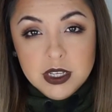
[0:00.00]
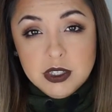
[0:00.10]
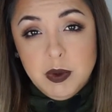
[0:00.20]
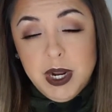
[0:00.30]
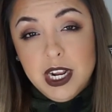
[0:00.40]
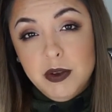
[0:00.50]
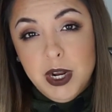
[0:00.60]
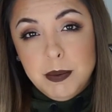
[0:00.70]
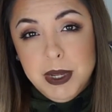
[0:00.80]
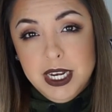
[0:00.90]
So I would highly
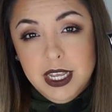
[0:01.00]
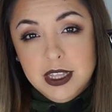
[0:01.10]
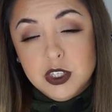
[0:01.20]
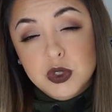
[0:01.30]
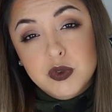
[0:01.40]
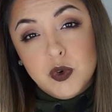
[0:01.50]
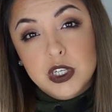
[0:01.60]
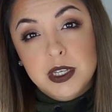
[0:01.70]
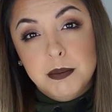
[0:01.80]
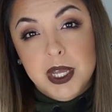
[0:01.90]
recommend it. This was
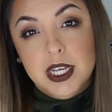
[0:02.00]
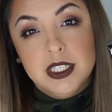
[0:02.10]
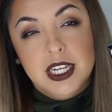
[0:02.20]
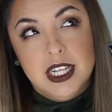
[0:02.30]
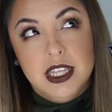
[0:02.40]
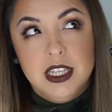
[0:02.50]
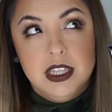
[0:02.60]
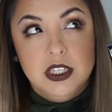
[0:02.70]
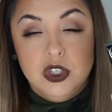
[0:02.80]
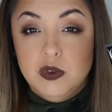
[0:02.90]
14 bucks, and I
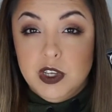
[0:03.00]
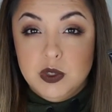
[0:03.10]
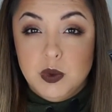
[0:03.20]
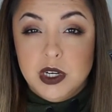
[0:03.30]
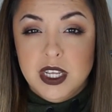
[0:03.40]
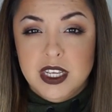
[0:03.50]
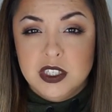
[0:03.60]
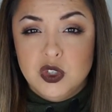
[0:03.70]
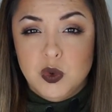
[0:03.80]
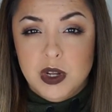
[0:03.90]
think the Too Faced one
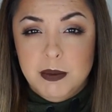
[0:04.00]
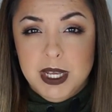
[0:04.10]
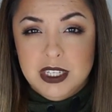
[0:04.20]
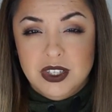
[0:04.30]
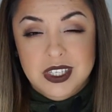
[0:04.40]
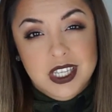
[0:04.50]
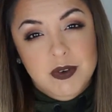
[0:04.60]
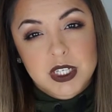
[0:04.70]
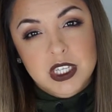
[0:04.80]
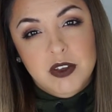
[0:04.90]
is 20 bucks. So you
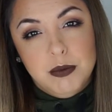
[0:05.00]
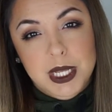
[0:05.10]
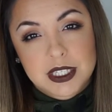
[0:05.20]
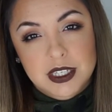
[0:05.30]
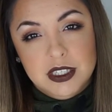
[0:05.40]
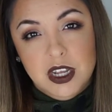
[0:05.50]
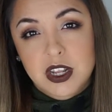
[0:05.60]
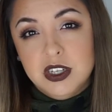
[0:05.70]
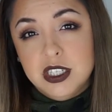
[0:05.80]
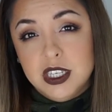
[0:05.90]
save yourself about
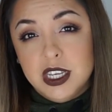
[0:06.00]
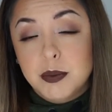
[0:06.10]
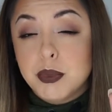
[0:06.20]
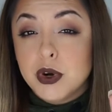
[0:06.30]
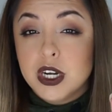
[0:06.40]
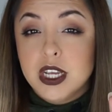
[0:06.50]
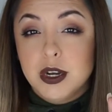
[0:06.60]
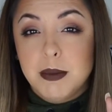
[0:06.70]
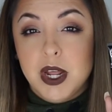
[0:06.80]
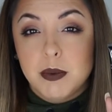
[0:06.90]
$6 and you get a pretty
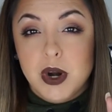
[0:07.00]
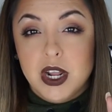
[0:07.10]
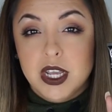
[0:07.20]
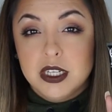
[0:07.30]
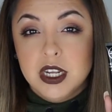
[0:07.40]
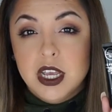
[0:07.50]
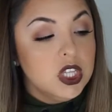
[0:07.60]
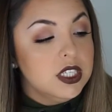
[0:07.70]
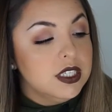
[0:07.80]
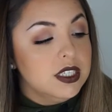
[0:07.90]
good amount of product. So
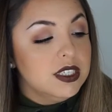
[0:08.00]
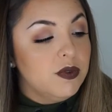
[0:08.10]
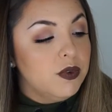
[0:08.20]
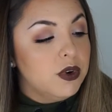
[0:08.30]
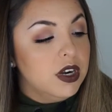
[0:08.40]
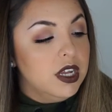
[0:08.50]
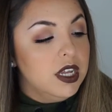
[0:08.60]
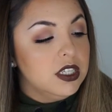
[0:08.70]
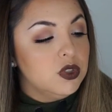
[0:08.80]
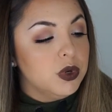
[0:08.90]
this is the
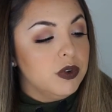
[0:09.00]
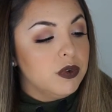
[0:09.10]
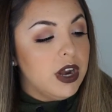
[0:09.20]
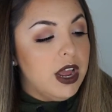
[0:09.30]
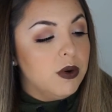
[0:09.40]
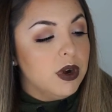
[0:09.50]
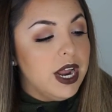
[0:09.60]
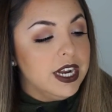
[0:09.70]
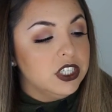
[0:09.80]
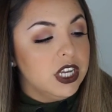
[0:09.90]
Sephora 24-hour
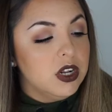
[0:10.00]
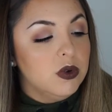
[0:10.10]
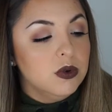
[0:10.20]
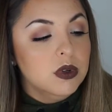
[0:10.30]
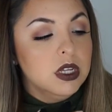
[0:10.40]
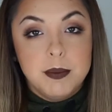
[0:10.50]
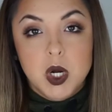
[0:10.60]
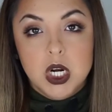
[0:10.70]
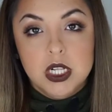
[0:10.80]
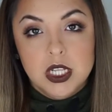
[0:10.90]
eyeshadow
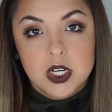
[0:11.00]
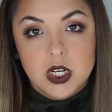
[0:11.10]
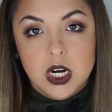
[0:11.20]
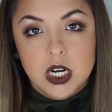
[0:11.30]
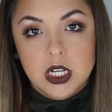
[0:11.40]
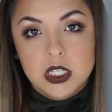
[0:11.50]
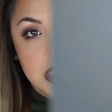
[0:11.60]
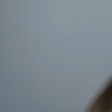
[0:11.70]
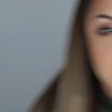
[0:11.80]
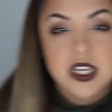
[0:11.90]
primer glitter guard.
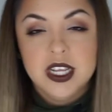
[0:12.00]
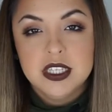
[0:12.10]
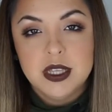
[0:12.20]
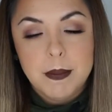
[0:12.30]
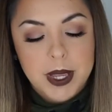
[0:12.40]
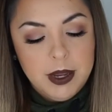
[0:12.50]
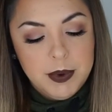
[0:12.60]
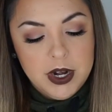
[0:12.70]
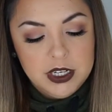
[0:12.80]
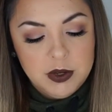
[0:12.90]
Okay, so the next makeup
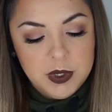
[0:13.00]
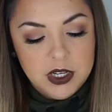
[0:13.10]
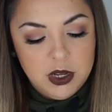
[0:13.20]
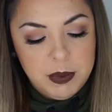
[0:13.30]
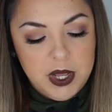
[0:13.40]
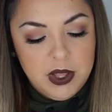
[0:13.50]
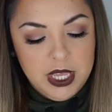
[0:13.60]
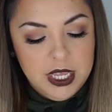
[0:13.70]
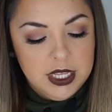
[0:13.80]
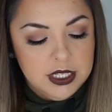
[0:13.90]
product I want to talk
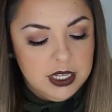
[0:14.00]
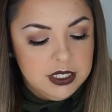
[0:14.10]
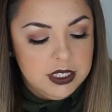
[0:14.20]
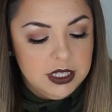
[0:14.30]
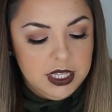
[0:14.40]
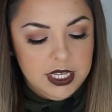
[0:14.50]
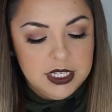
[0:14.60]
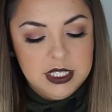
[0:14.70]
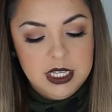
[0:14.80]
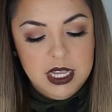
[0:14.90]
about is
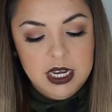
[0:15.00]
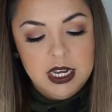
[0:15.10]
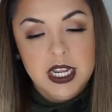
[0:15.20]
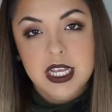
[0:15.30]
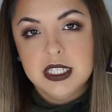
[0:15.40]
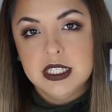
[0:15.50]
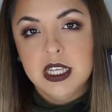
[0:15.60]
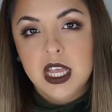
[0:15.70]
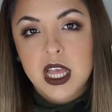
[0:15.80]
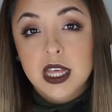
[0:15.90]
this
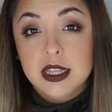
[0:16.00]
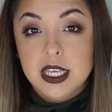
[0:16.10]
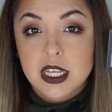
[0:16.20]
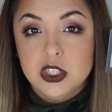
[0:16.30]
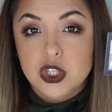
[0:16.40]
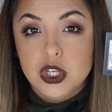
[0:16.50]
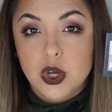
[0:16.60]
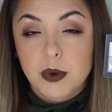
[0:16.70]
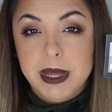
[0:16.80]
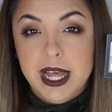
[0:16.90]
NYX the To
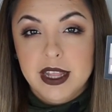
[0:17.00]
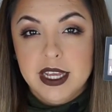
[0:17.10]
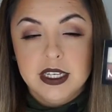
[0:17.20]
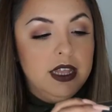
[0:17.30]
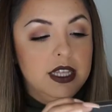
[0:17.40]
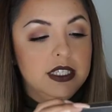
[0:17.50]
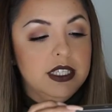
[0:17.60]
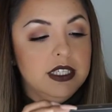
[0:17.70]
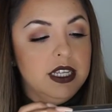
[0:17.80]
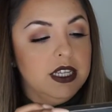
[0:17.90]
Go palette, and this
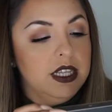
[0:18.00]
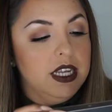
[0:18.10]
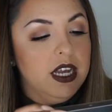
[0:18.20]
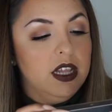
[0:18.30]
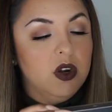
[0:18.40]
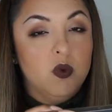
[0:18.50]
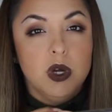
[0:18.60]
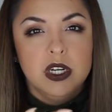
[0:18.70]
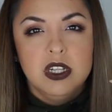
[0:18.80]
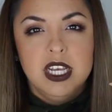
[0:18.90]
is in the color
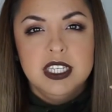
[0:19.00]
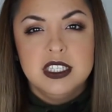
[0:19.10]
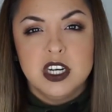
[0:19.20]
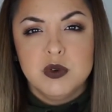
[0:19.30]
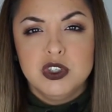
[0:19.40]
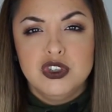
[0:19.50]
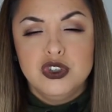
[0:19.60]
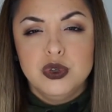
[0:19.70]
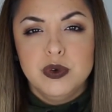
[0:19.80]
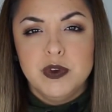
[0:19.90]
Wanderlust. There was
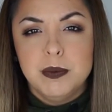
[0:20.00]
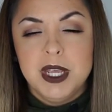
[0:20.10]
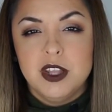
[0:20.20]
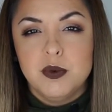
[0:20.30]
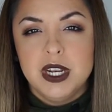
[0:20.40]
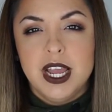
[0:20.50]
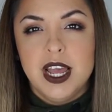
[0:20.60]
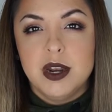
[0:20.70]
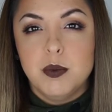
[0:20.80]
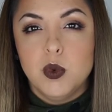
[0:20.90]
2 of them. The other one
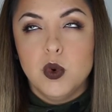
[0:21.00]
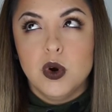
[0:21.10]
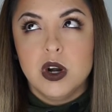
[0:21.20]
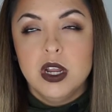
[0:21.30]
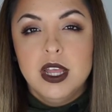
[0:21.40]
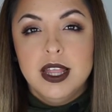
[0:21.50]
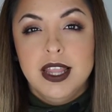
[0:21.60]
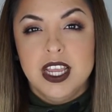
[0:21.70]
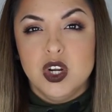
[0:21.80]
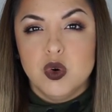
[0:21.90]
had more
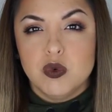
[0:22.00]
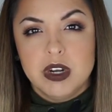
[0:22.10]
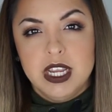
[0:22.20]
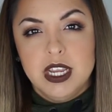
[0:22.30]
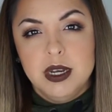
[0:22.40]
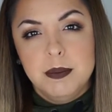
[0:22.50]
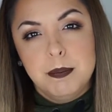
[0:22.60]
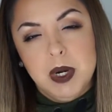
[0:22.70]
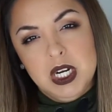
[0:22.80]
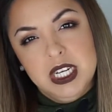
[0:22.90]
like green
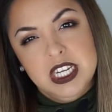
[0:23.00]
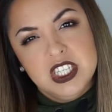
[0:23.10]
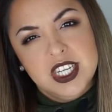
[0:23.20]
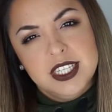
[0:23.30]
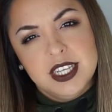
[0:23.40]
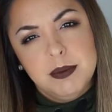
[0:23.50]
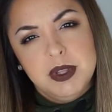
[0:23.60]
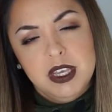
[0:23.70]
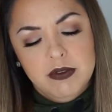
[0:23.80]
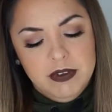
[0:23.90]
burgundy shades, I
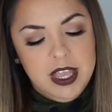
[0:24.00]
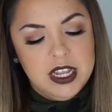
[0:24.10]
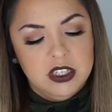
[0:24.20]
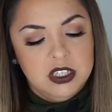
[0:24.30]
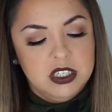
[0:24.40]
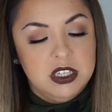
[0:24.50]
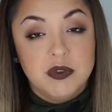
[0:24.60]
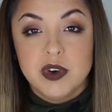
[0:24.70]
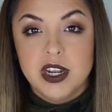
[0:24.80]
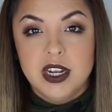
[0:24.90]
believe, and just
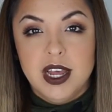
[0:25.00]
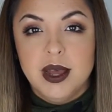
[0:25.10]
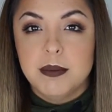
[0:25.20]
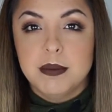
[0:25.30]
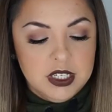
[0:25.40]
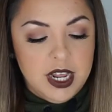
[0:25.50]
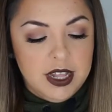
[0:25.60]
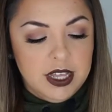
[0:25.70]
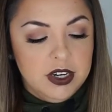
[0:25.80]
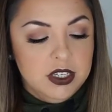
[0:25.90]
different than
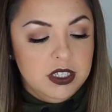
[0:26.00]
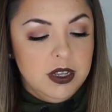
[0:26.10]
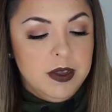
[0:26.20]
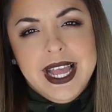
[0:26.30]
highlighters.